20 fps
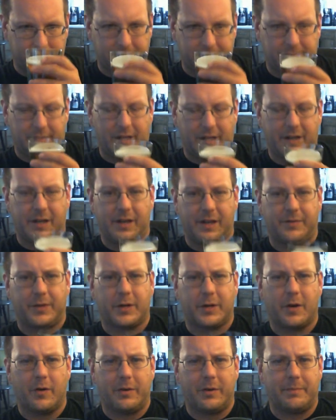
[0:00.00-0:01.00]
If you're
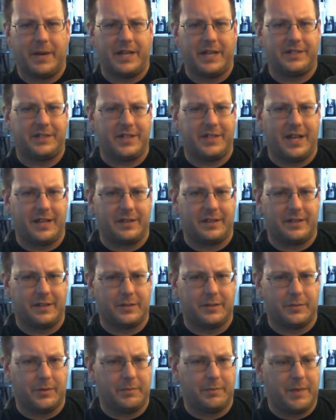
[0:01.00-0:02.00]
going by scent,
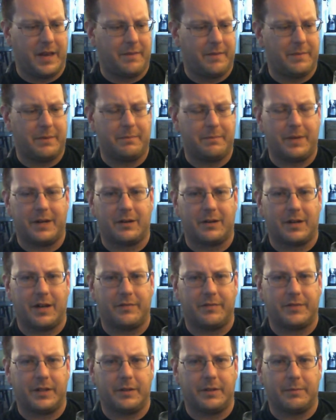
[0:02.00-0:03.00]
this one may have been better
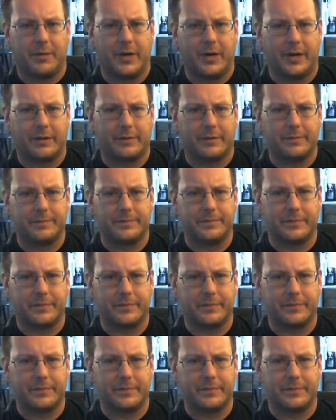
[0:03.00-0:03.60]
left in the bottle.